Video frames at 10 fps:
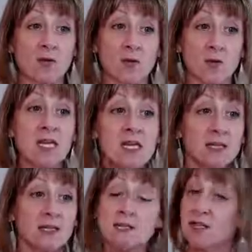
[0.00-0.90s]
through
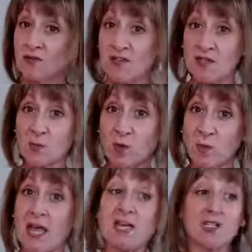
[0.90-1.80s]
Ian's Facebook
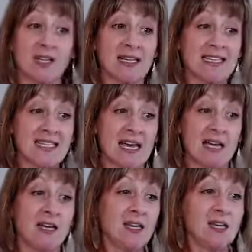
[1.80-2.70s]
page, like I said,
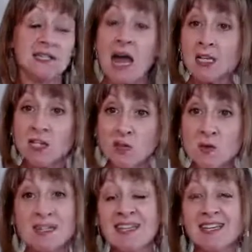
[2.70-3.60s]
he's not
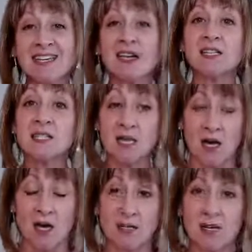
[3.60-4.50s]
using it a
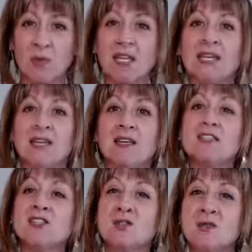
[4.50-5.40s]
ton, but he
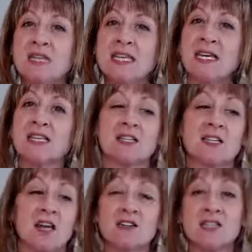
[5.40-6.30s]
is using it as
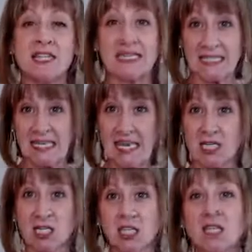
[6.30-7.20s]
another
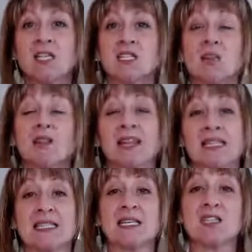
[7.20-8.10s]
destination to
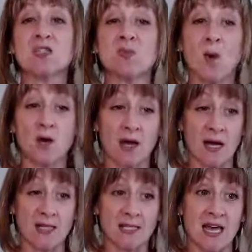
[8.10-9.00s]
place his spoke
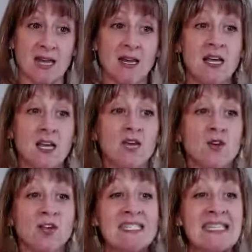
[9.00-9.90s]
content. You
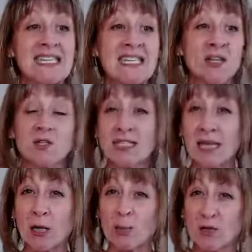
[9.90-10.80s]
can see here he's
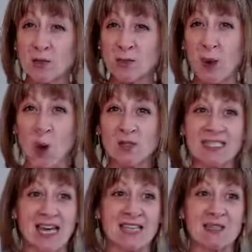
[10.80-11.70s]
got a pinned post
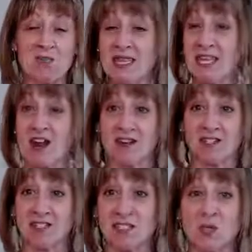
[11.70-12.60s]
that's been there
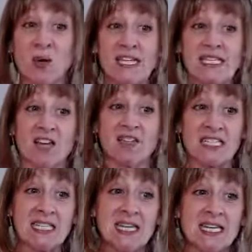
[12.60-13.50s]
since
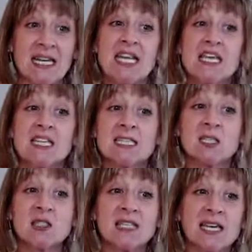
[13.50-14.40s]
2017. This
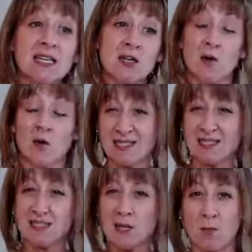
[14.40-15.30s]
looks like, this
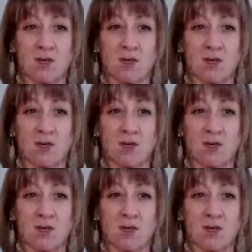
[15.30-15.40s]
is some